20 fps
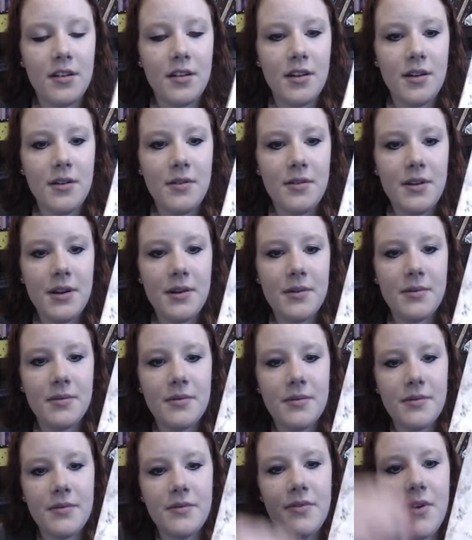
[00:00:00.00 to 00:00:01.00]
Oh no.
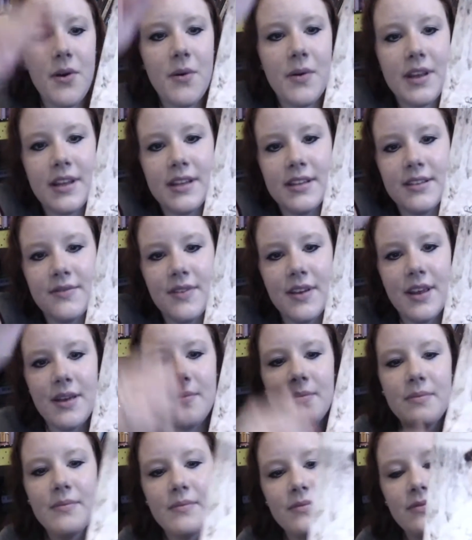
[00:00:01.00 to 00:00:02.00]
Focus,
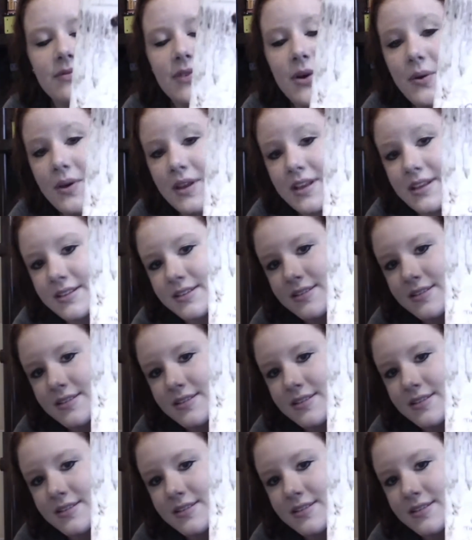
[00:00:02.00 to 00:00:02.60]
fam. Focus.